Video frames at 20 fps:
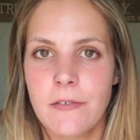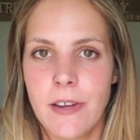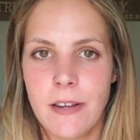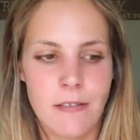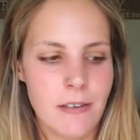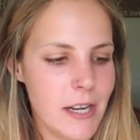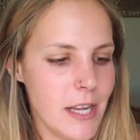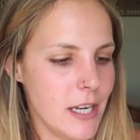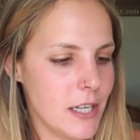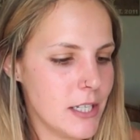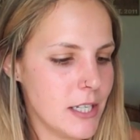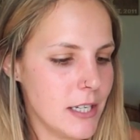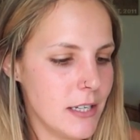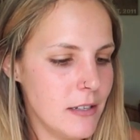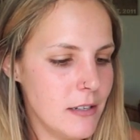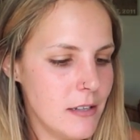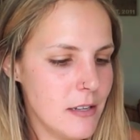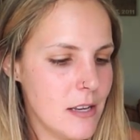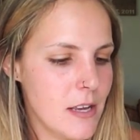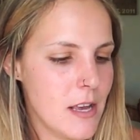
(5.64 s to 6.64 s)

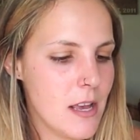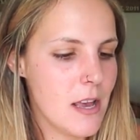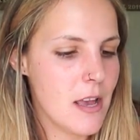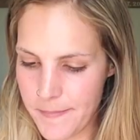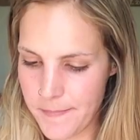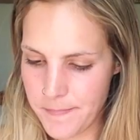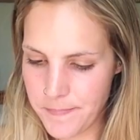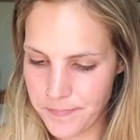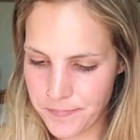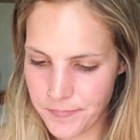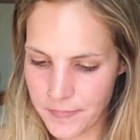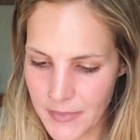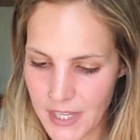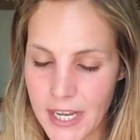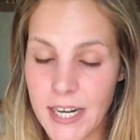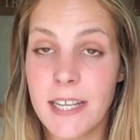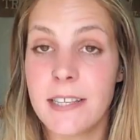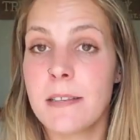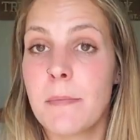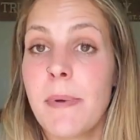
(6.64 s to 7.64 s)
Foundation.
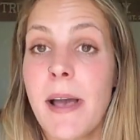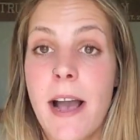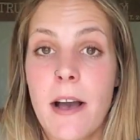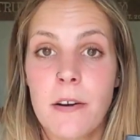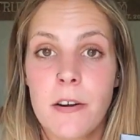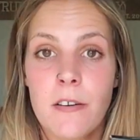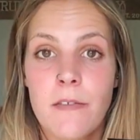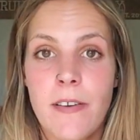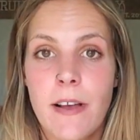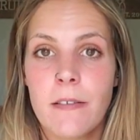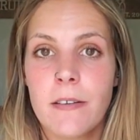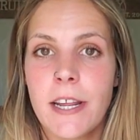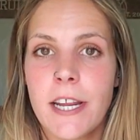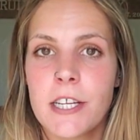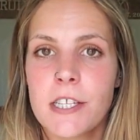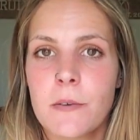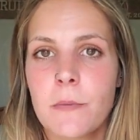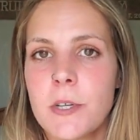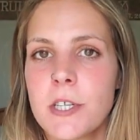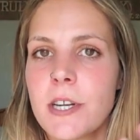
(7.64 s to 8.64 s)
It is a powder
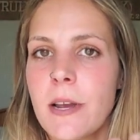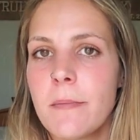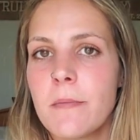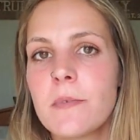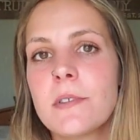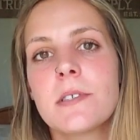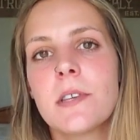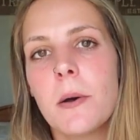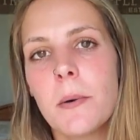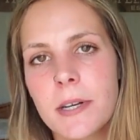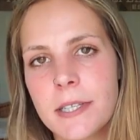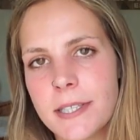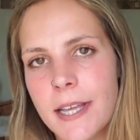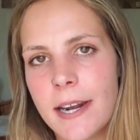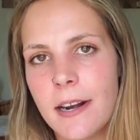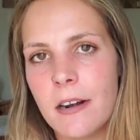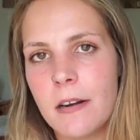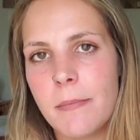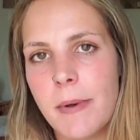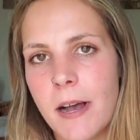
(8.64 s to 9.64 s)
foundation, which I'm so
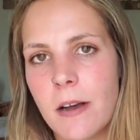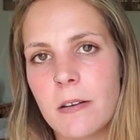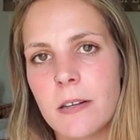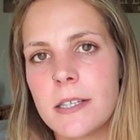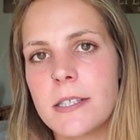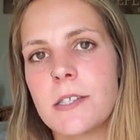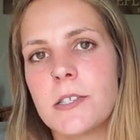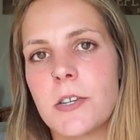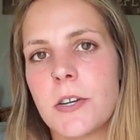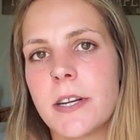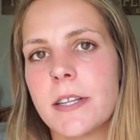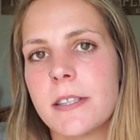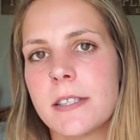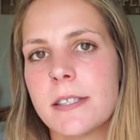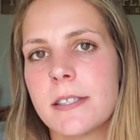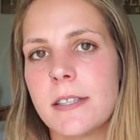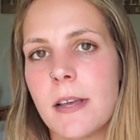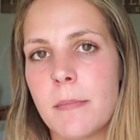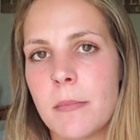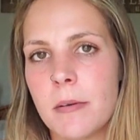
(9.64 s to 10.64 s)
excited about because during the
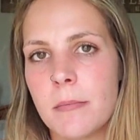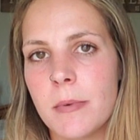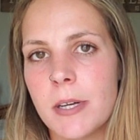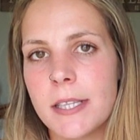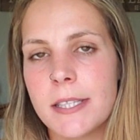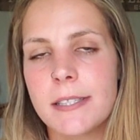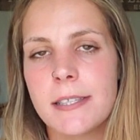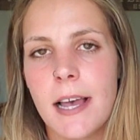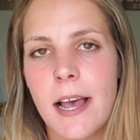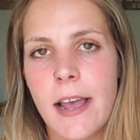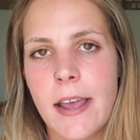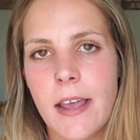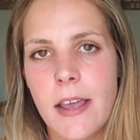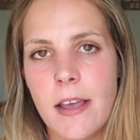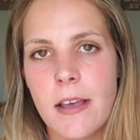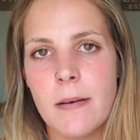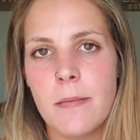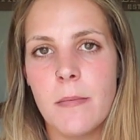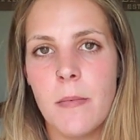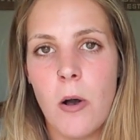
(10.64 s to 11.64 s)
summer months I
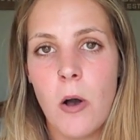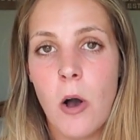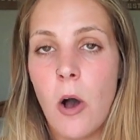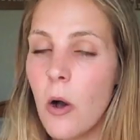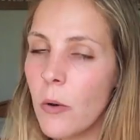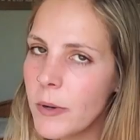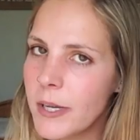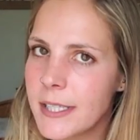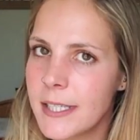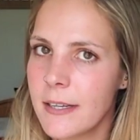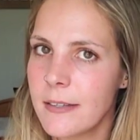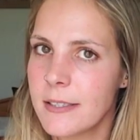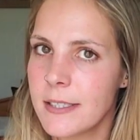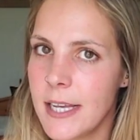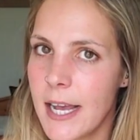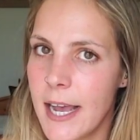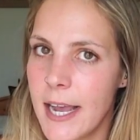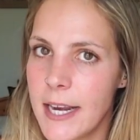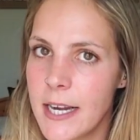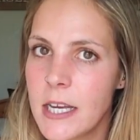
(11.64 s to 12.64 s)
am always
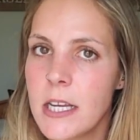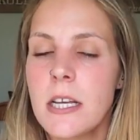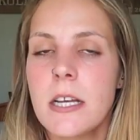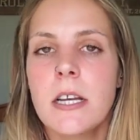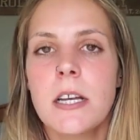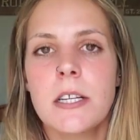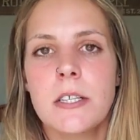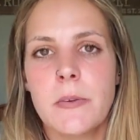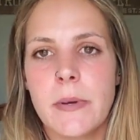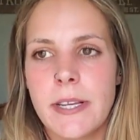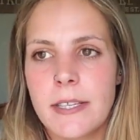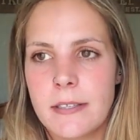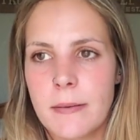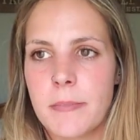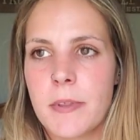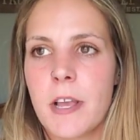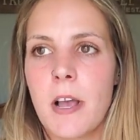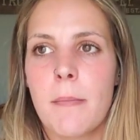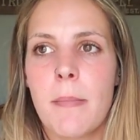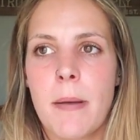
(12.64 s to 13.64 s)
outside doing
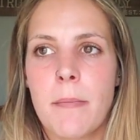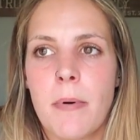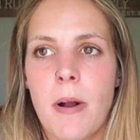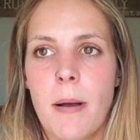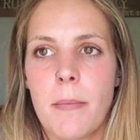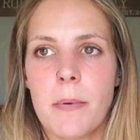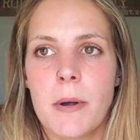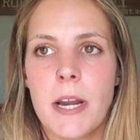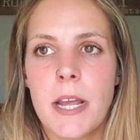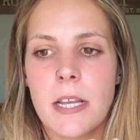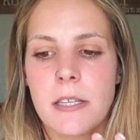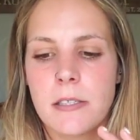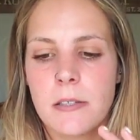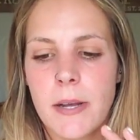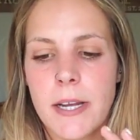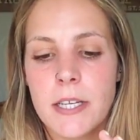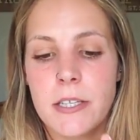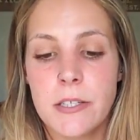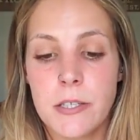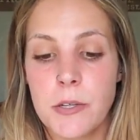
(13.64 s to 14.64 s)
something on my property. So
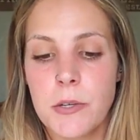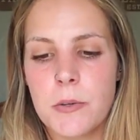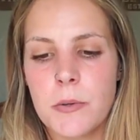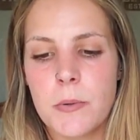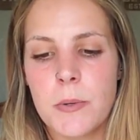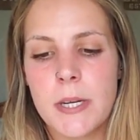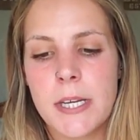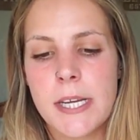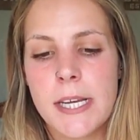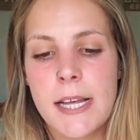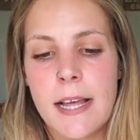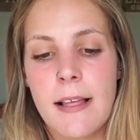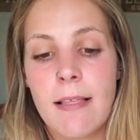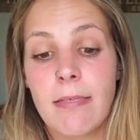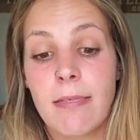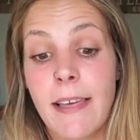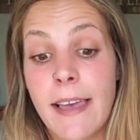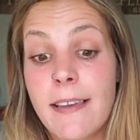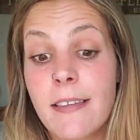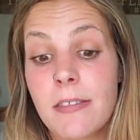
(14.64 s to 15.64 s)
I do
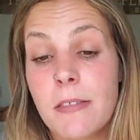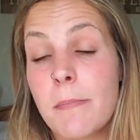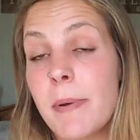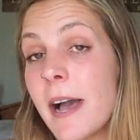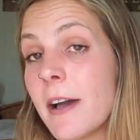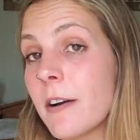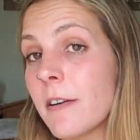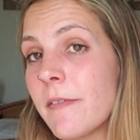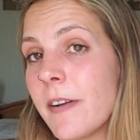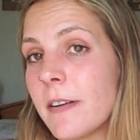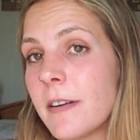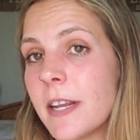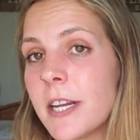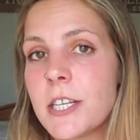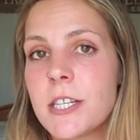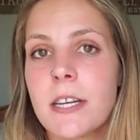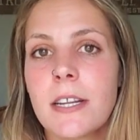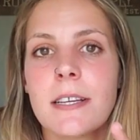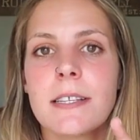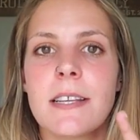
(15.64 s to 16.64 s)
like the powder
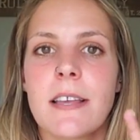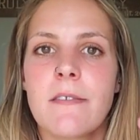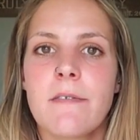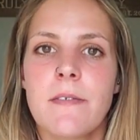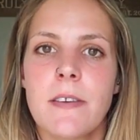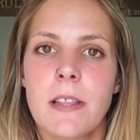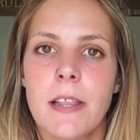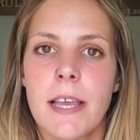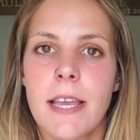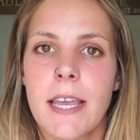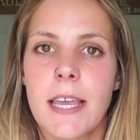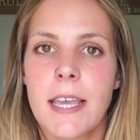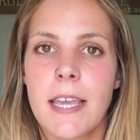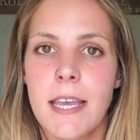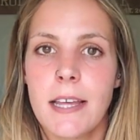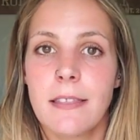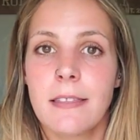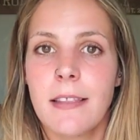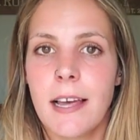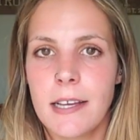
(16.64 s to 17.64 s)
foundation because I feel like I
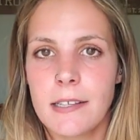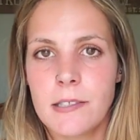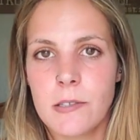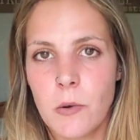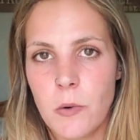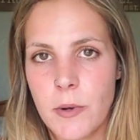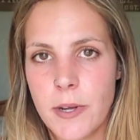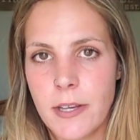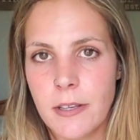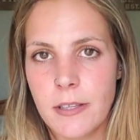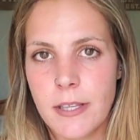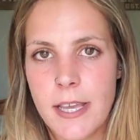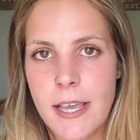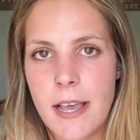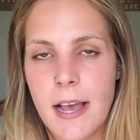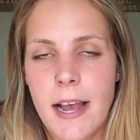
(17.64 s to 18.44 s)
get less oily.